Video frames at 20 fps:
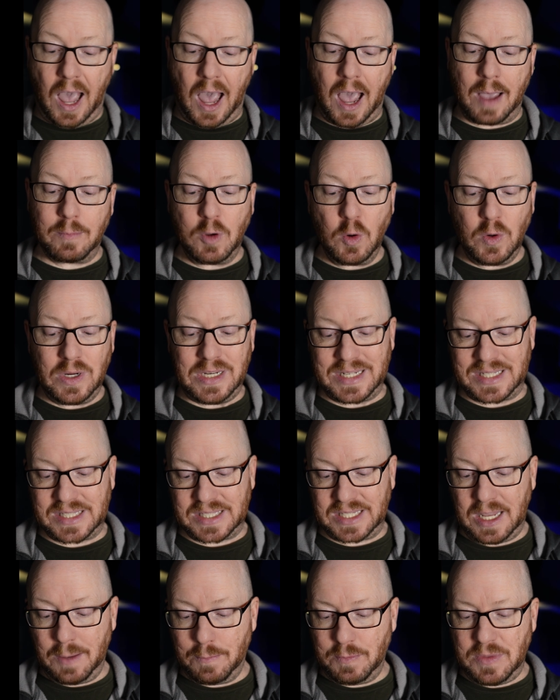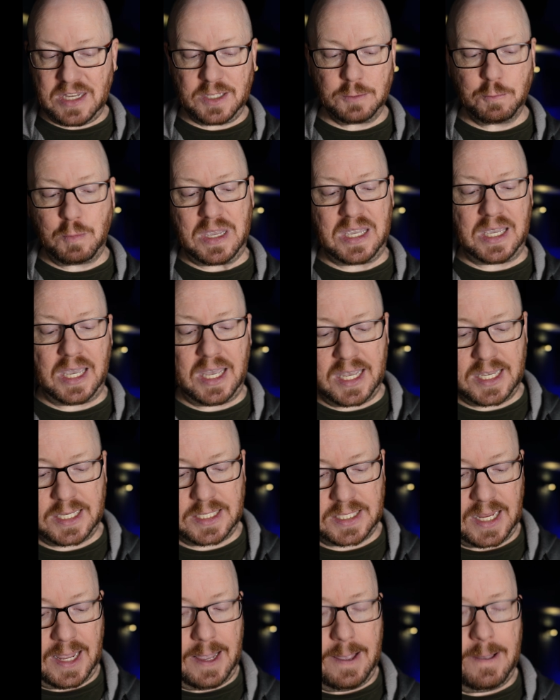I'm going to skip this
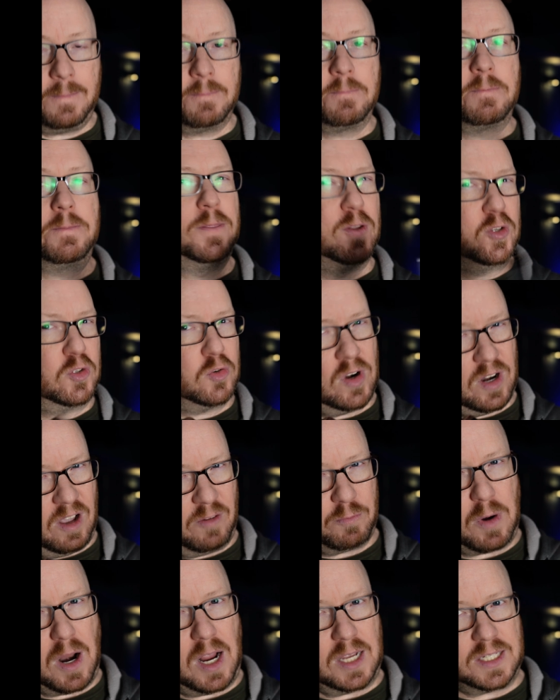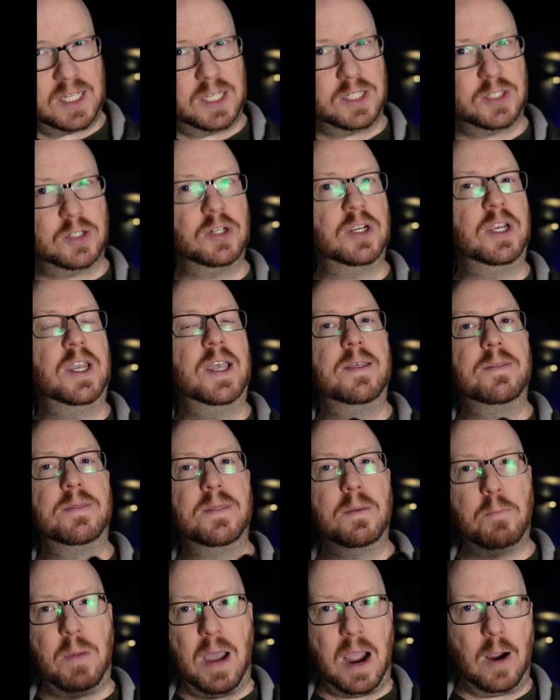because the Trinnov processor,
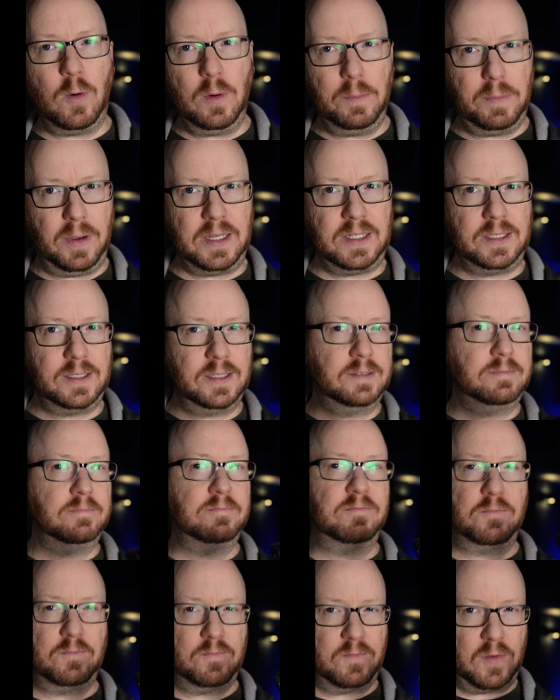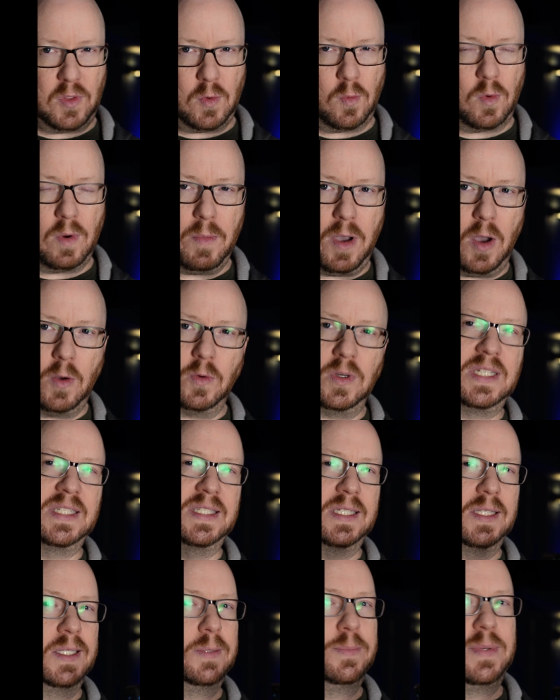the power button for the remote is
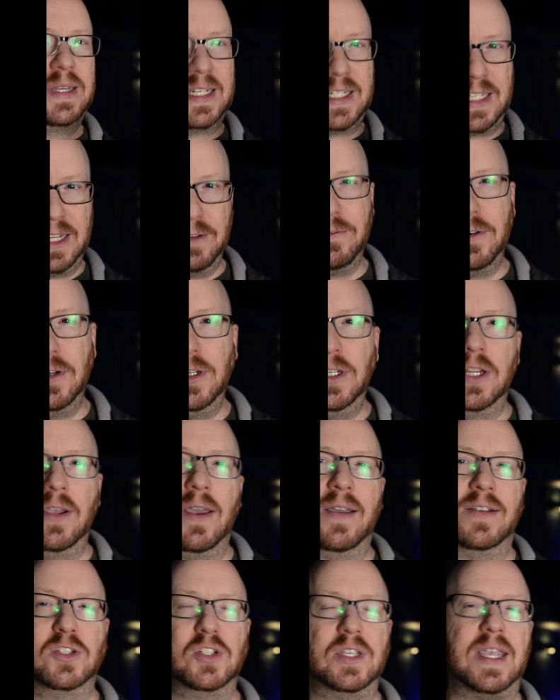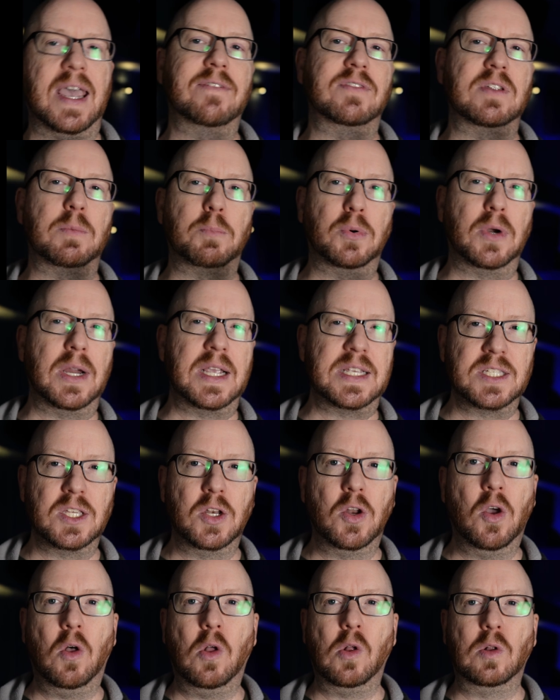a little bit different. You actually have to press
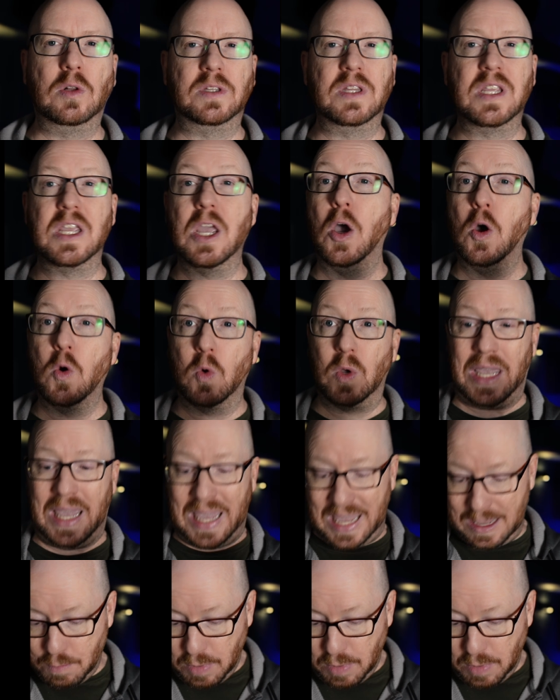and hold the OK